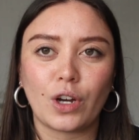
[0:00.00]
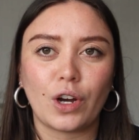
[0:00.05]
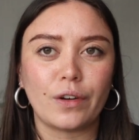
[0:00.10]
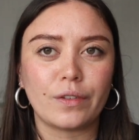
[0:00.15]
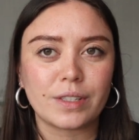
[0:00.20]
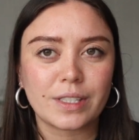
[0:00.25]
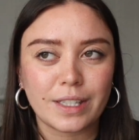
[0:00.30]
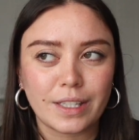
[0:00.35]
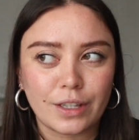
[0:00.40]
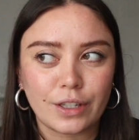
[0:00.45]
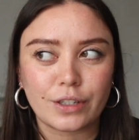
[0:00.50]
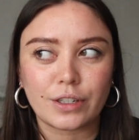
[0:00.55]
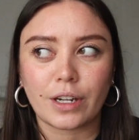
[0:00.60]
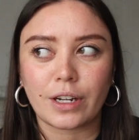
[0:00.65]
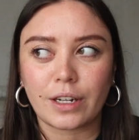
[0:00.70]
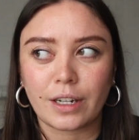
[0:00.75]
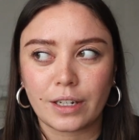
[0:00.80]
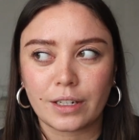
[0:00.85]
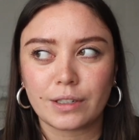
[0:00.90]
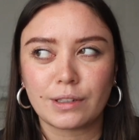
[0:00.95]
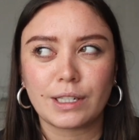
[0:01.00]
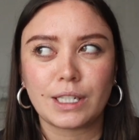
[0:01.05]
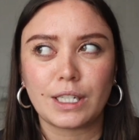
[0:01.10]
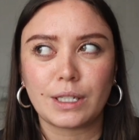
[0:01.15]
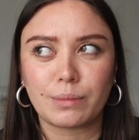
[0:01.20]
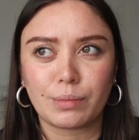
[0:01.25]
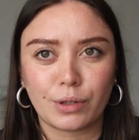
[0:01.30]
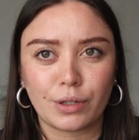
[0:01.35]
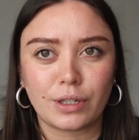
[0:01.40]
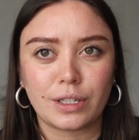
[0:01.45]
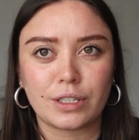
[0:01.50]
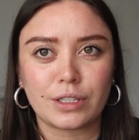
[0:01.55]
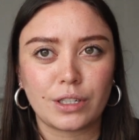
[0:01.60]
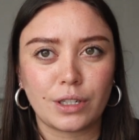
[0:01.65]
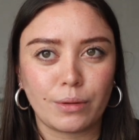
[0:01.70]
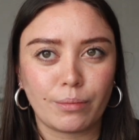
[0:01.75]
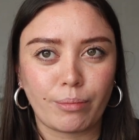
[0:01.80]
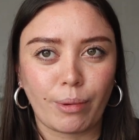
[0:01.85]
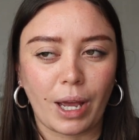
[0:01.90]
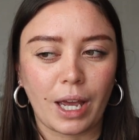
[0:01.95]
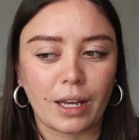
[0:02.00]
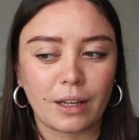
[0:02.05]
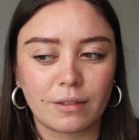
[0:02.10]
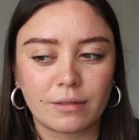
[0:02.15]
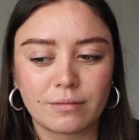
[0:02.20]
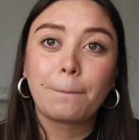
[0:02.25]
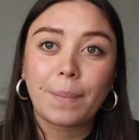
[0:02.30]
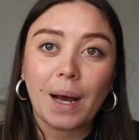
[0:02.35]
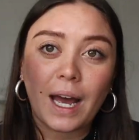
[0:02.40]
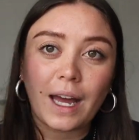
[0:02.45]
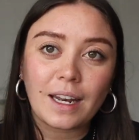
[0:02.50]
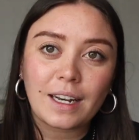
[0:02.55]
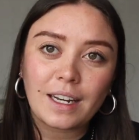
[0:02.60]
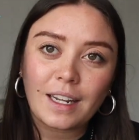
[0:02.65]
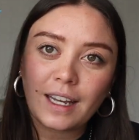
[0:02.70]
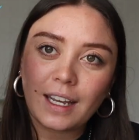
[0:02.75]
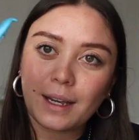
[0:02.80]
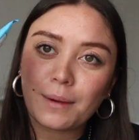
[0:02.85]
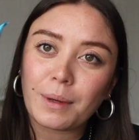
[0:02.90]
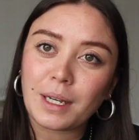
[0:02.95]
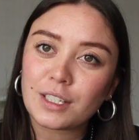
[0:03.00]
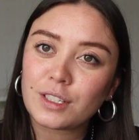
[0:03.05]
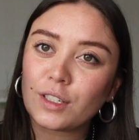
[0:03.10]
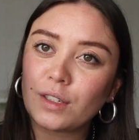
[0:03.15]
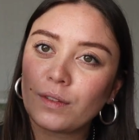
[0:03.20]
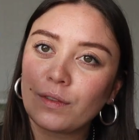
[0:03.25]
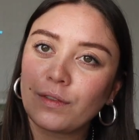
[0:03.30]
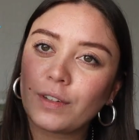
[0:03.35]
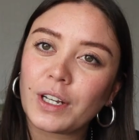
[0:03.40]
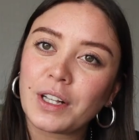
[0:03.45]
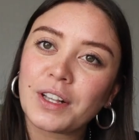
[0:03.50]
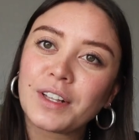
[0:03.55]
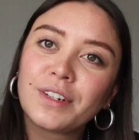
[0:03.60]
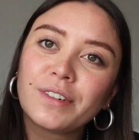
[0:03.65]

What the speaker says: obviously the dirty underwear you'd put into your bag. But it makes you feel